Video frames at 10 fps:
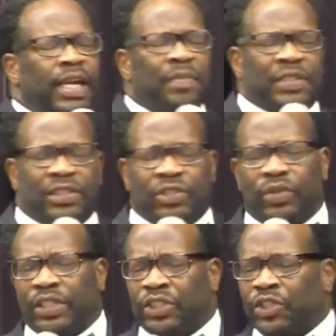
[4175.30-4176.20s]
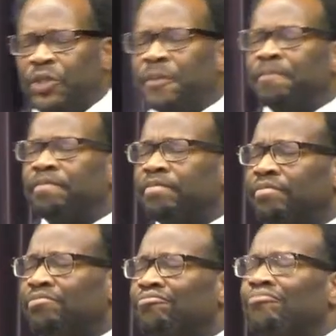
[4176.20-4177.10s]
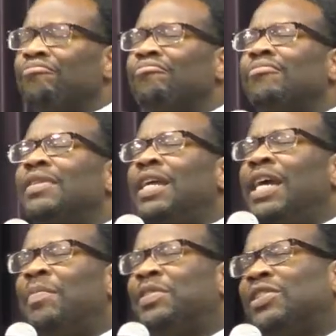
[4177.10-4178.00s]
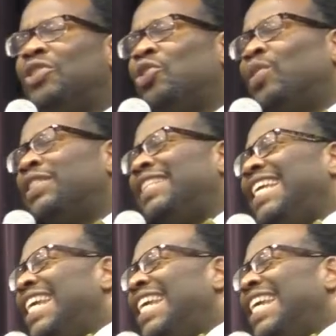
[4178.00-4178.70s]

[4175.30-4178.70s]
Help us to trust you. Help us to trust